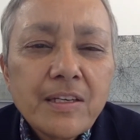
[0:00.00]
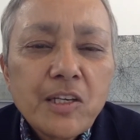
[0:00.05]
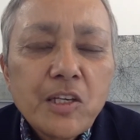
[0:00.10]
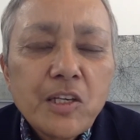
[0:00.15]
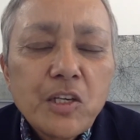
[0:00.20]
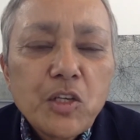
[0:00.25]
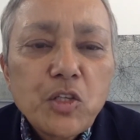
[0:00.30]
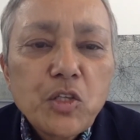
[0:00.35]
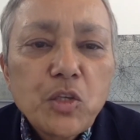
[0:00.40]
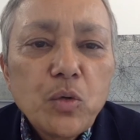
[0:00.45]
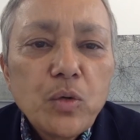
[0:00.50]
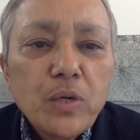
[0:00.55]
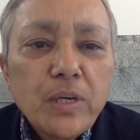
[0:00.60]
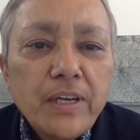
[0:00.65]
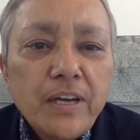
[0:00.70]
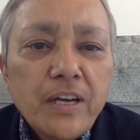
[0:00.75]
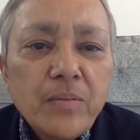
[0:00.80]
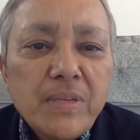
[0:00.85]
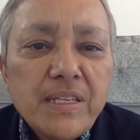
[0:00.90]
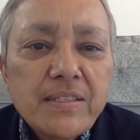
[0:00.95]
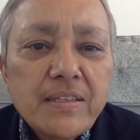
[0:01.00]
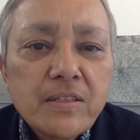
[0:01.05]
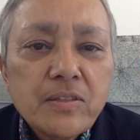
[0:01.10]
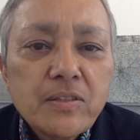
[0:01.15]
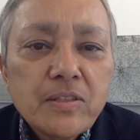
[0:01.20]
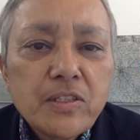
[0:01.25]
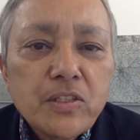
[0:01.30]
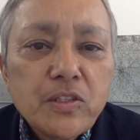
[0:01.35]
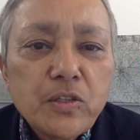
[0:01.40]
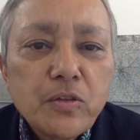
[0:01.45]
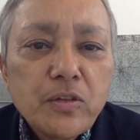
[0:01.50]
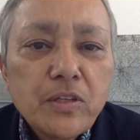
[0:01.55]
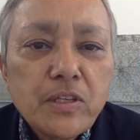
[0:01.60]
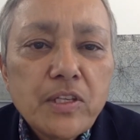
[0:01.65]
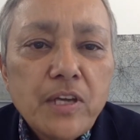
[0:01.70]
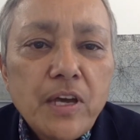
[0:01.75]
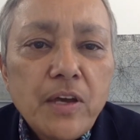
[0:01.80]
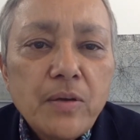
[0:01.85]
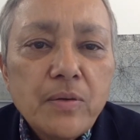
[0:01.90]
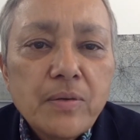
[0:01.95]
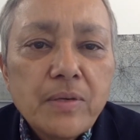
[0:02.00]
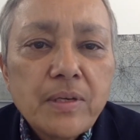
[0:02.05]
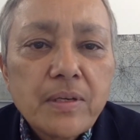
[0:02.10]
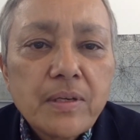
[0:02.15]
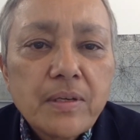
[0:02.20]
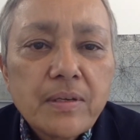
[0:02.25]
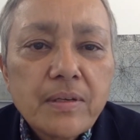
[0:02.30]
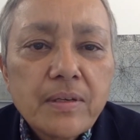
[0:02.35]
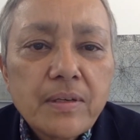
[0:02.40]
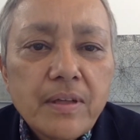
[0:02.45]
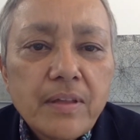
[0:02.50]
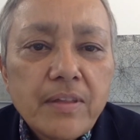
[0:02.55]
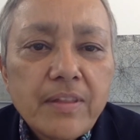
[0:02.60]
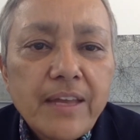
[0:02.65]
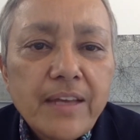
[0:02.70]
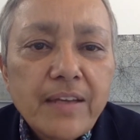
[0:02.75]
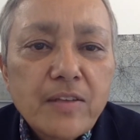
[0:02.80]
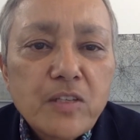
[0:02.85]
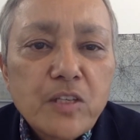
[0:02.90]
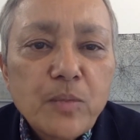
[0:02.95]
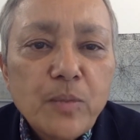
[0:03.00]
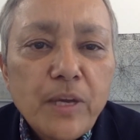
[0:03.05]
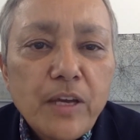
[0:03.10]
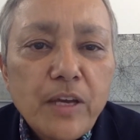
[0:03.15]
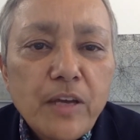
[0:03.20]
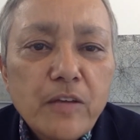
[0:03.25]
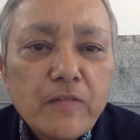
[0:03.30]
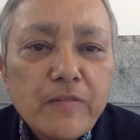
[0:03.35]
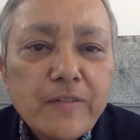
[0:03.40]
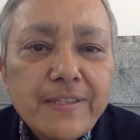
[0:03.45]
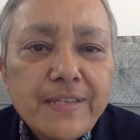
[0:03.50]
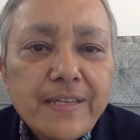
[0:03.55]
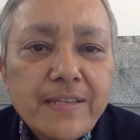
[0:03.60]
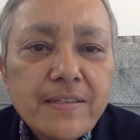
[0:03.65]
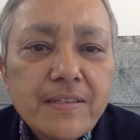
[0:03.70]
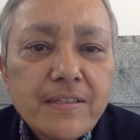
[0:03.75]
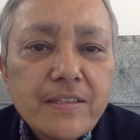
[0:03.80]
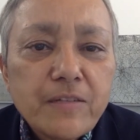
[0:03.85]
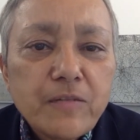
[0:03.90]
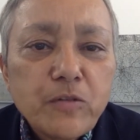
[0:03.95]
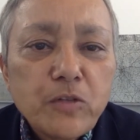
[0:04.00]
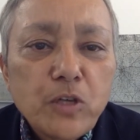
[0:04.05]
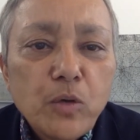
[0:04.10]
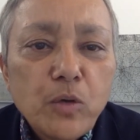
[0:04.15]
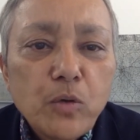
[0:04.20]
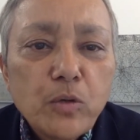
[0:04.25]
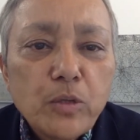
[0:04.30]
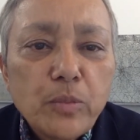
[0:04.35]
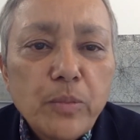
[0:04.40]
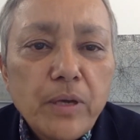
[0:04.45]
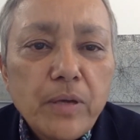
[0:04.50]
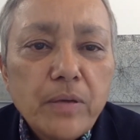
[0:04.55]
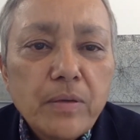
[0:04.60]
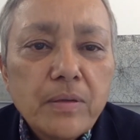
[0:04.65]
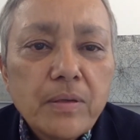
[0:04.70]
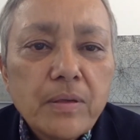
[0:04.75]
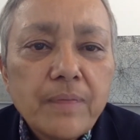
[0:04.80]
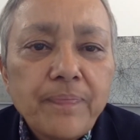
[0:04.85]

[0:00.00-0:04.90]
Surely I misunderstood the tone, thanks to my oversensitive shoulder bone.